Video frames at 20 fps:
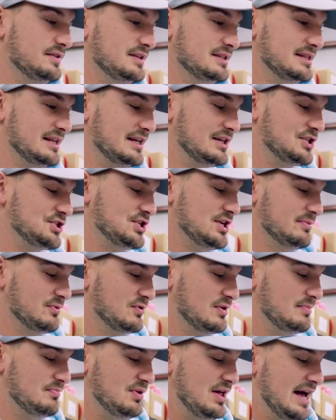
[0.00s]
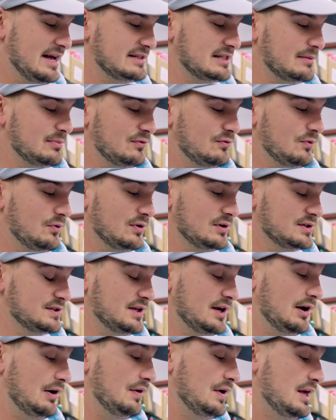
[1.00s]
this like shimmery plastic before,
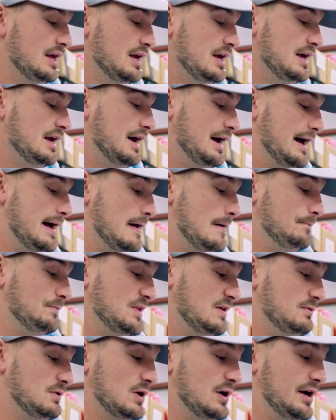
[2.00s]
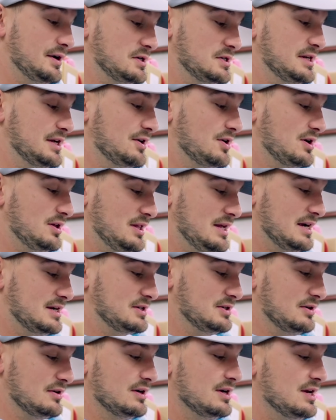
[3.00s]
so if you're an Undertaker
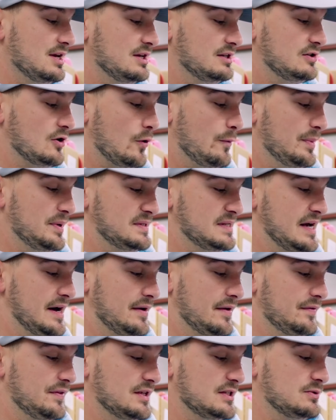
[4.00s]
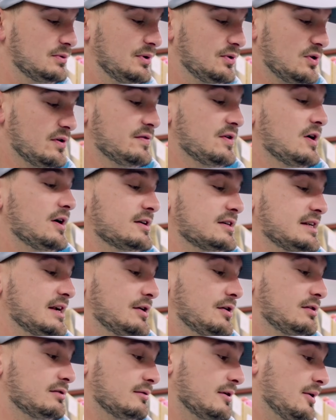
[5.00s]
collector, don't miss out on this one. Or if you're an
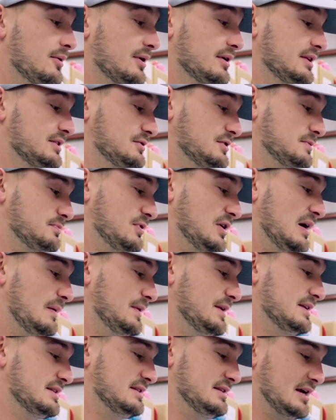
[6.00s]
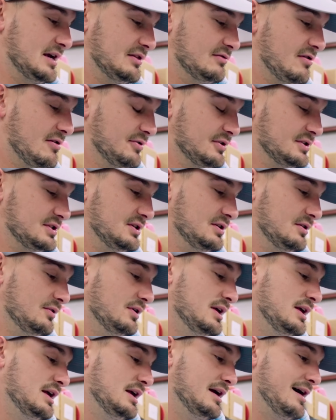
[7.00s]
Undertaker thrower, this one's probably a sick thrower too.
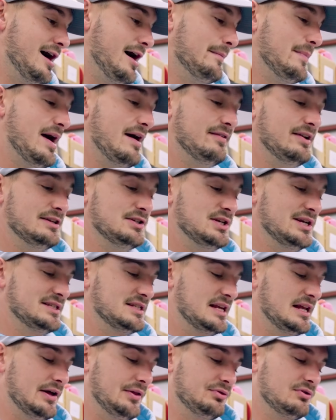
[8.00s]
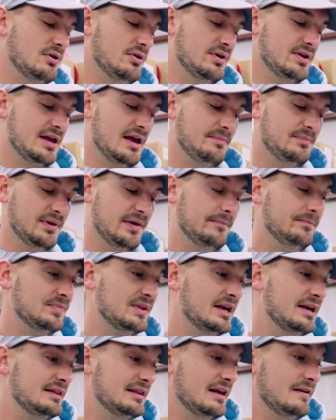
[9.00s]
Haven't had a chance to get out and throw it yet, but
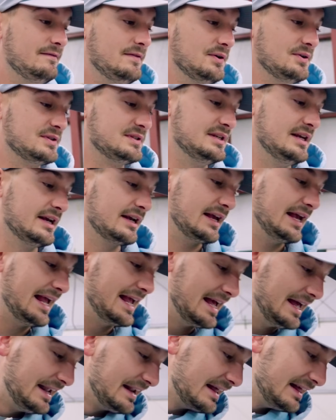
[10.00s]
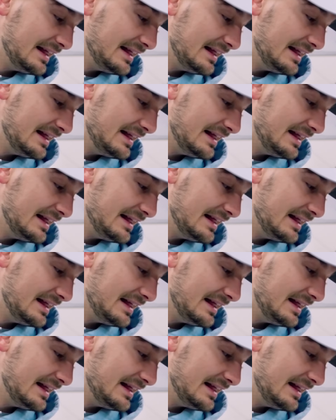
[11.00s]
they feel sick. And